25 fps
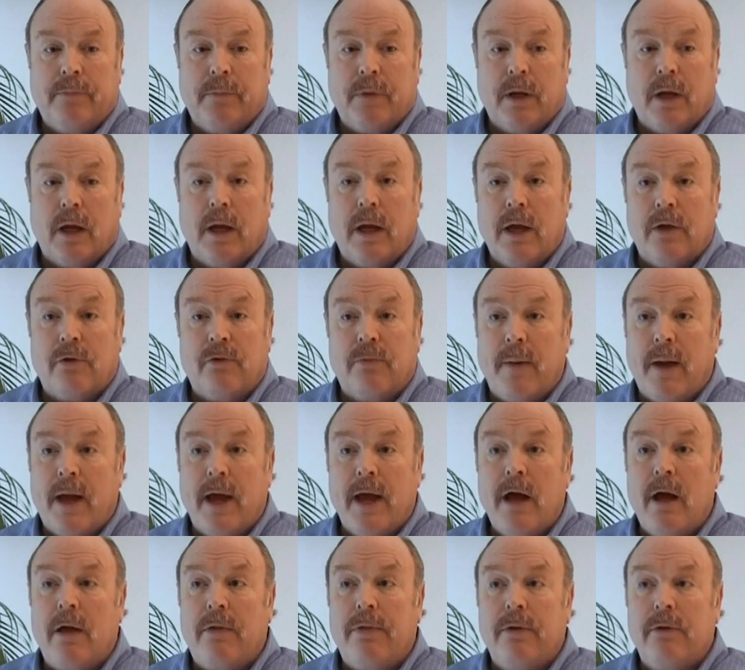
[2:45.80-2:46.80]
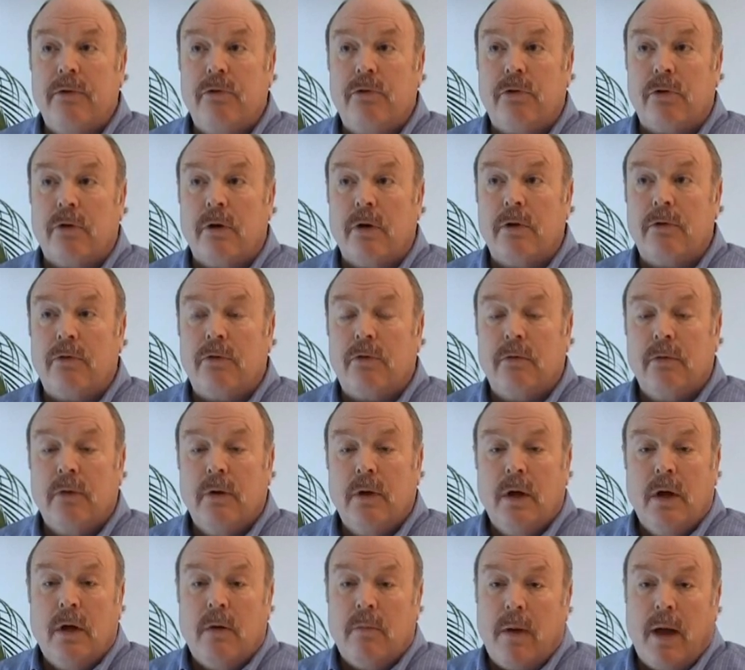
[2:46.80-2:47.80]
against my health insurance
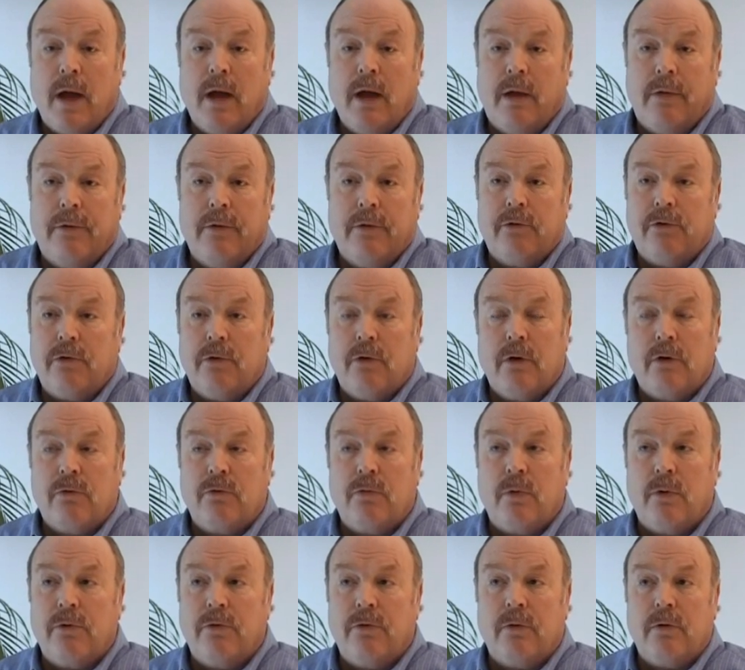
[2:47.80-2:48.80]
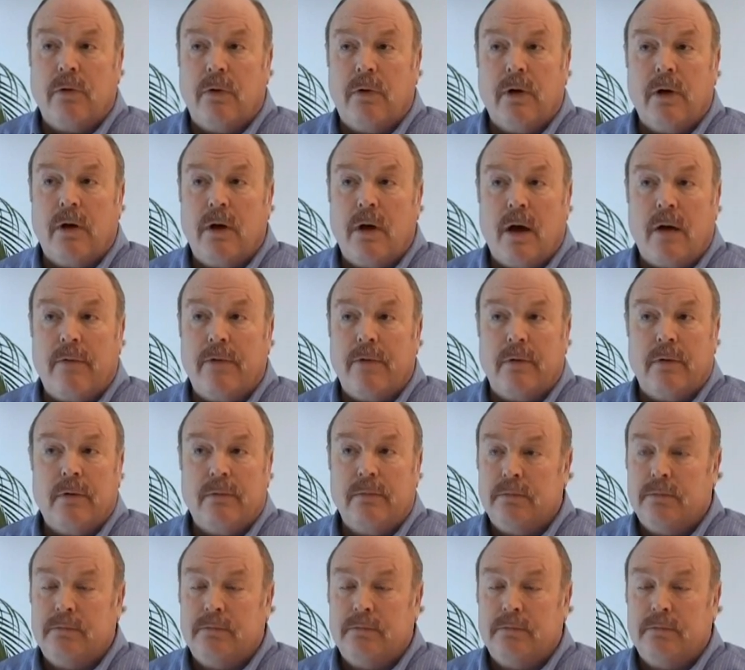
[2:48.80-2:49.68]
wasn't going to cover